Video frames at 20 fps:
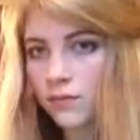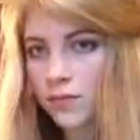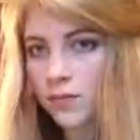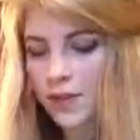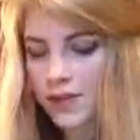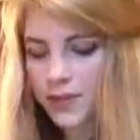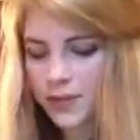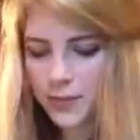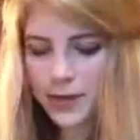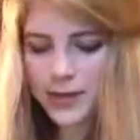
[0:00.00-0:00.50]

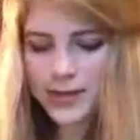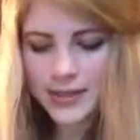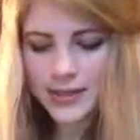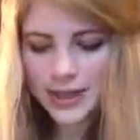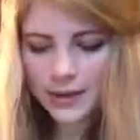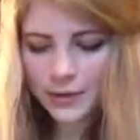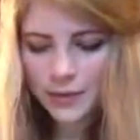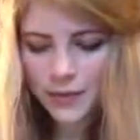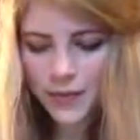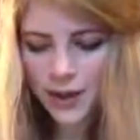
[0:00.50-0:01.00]
spreads
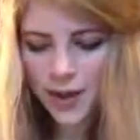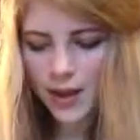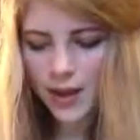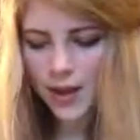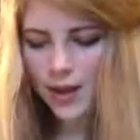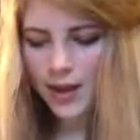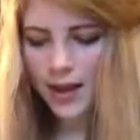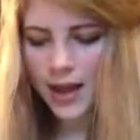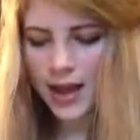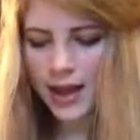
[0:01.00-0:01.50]
out,
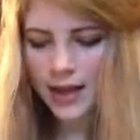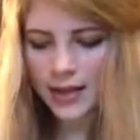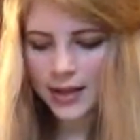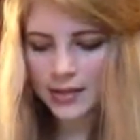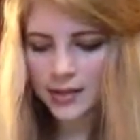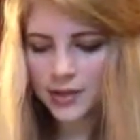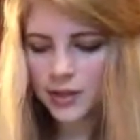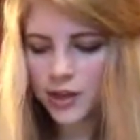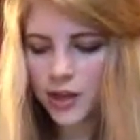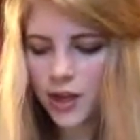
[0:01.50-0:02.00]

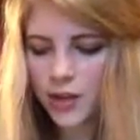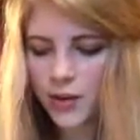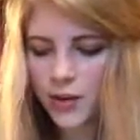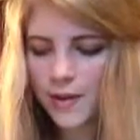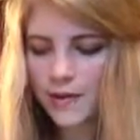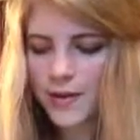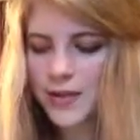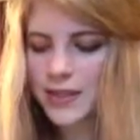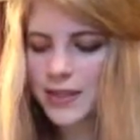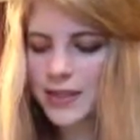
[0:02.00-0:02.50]
and so
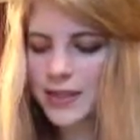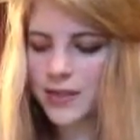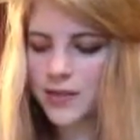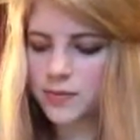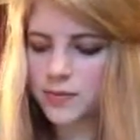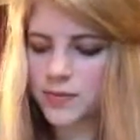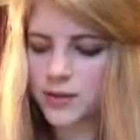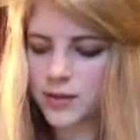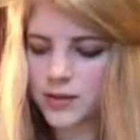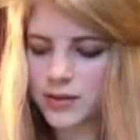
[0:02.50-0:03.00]
if the distance
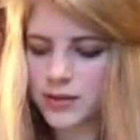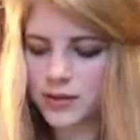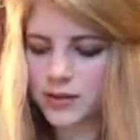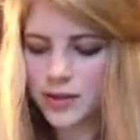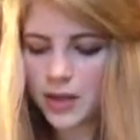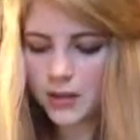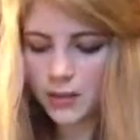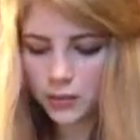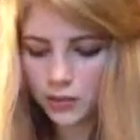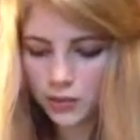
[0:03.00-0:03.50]
from the source is
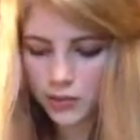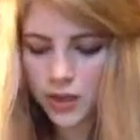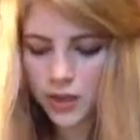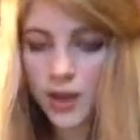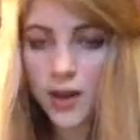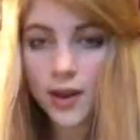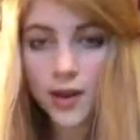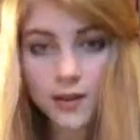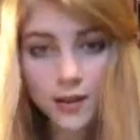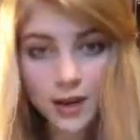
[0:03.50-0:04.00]
doubled,
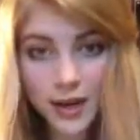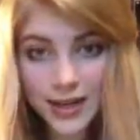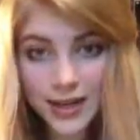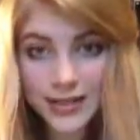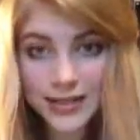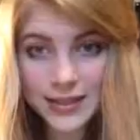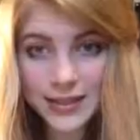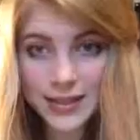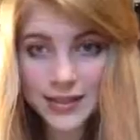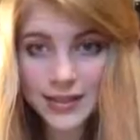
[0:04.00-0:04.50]
the light
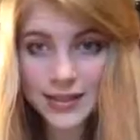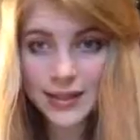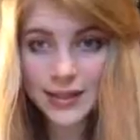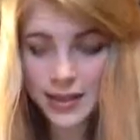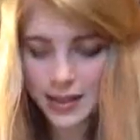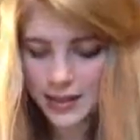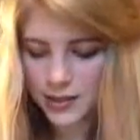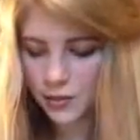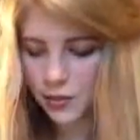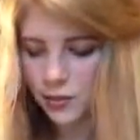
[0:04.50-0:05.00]

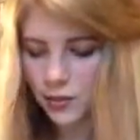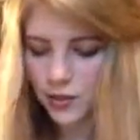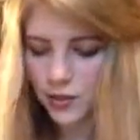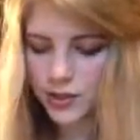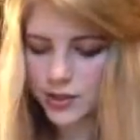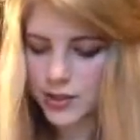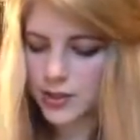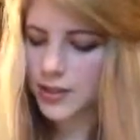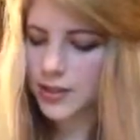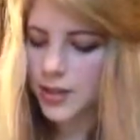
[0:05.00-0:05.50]
intensity is
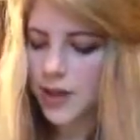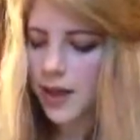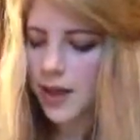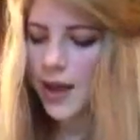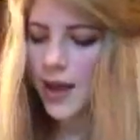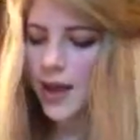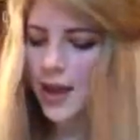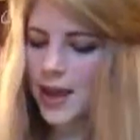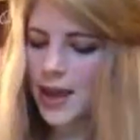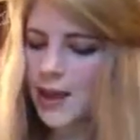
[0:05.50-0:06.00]
quartered.
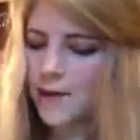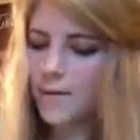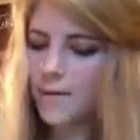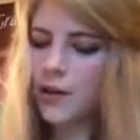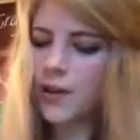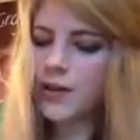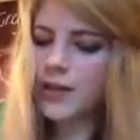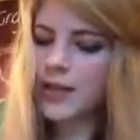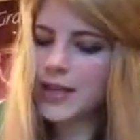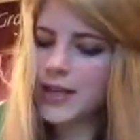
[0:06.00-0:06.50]
It
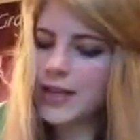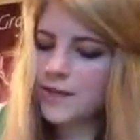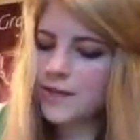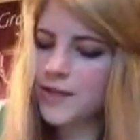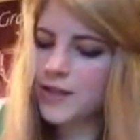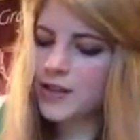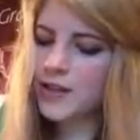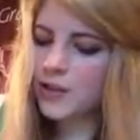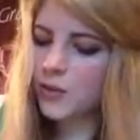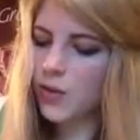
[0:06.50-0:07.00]
follows the
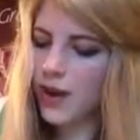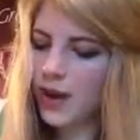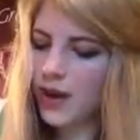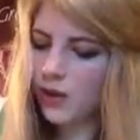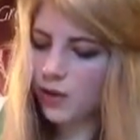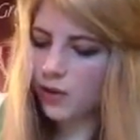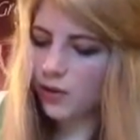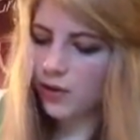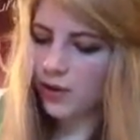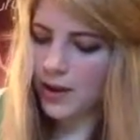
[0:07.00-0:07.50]
inverse square
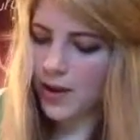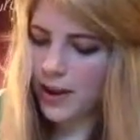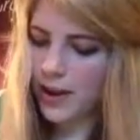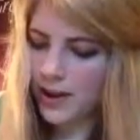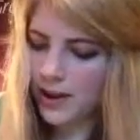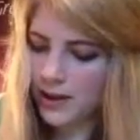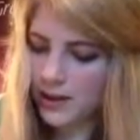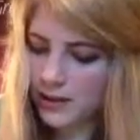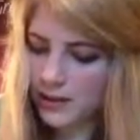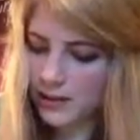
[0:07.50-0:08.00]
law,
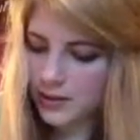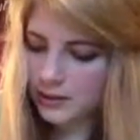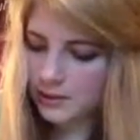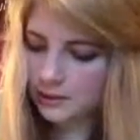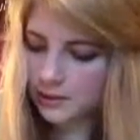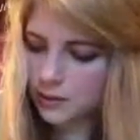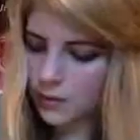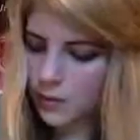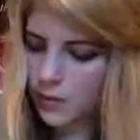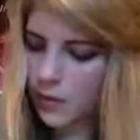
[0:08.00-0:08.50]
and
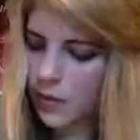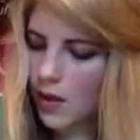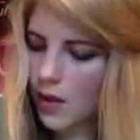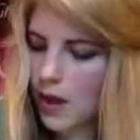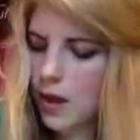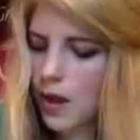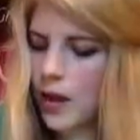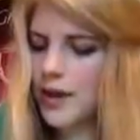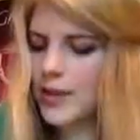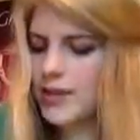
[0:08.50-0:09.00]

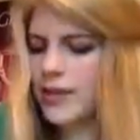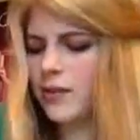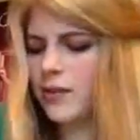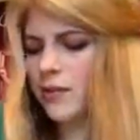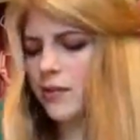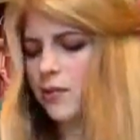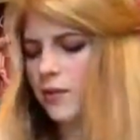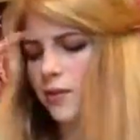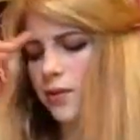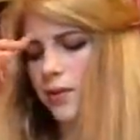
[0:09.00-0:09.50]
light
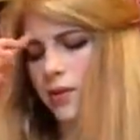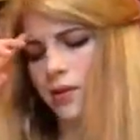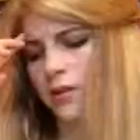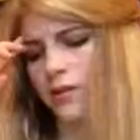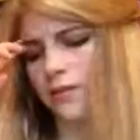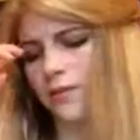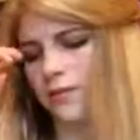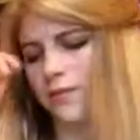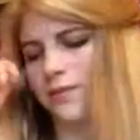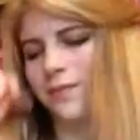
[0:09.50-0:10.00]
equals
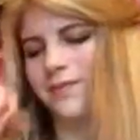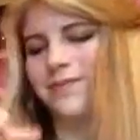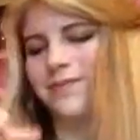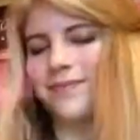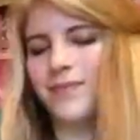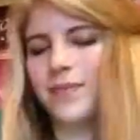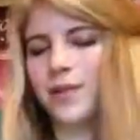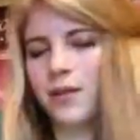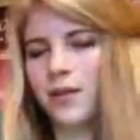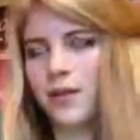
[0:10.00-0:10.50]

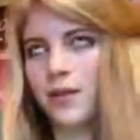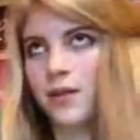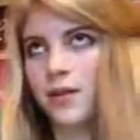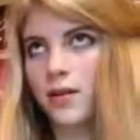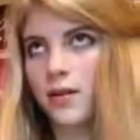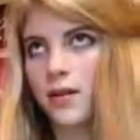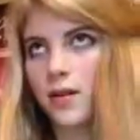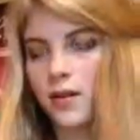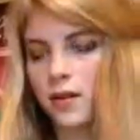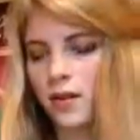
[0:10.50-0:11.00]

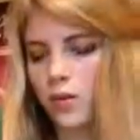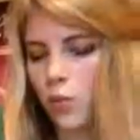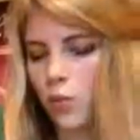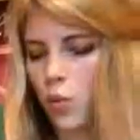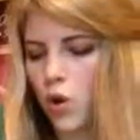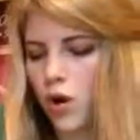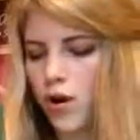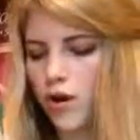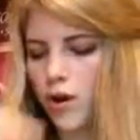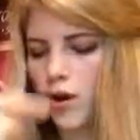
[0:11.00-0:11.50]

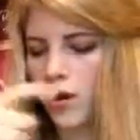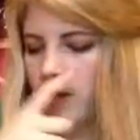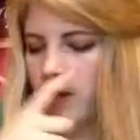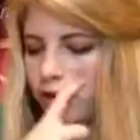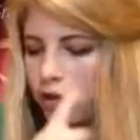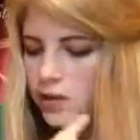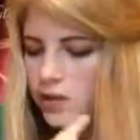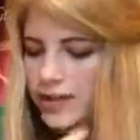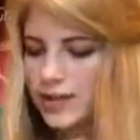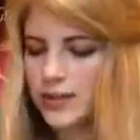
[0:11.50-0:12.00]
1
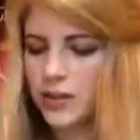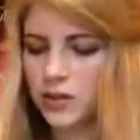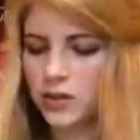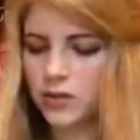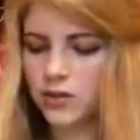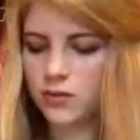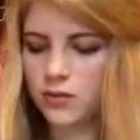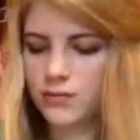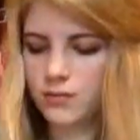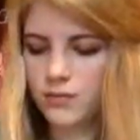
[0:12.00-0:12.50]
over d
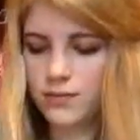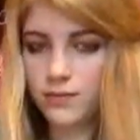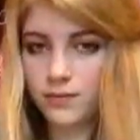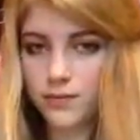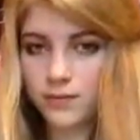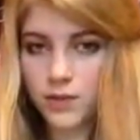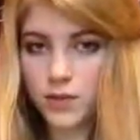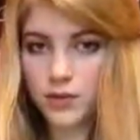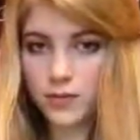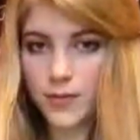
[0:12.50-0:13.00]

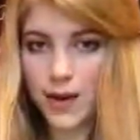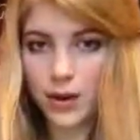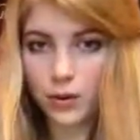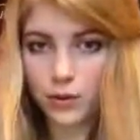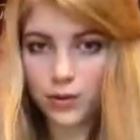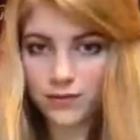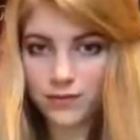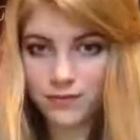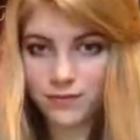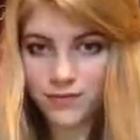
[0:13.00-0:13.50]
to the
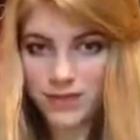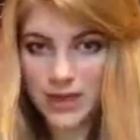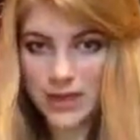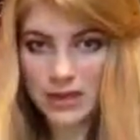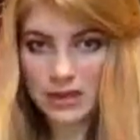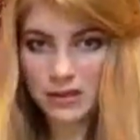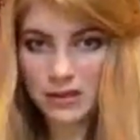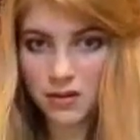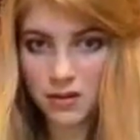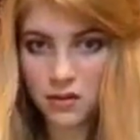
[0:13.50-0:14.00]
power of
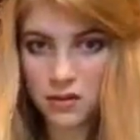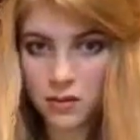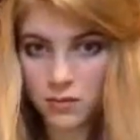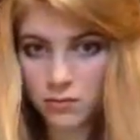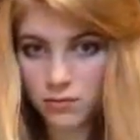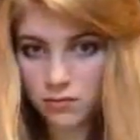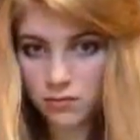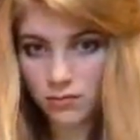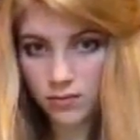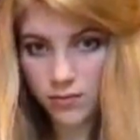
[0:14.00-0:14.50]

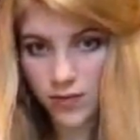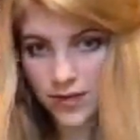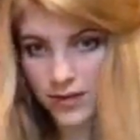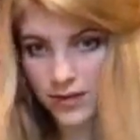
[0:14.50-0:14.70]
d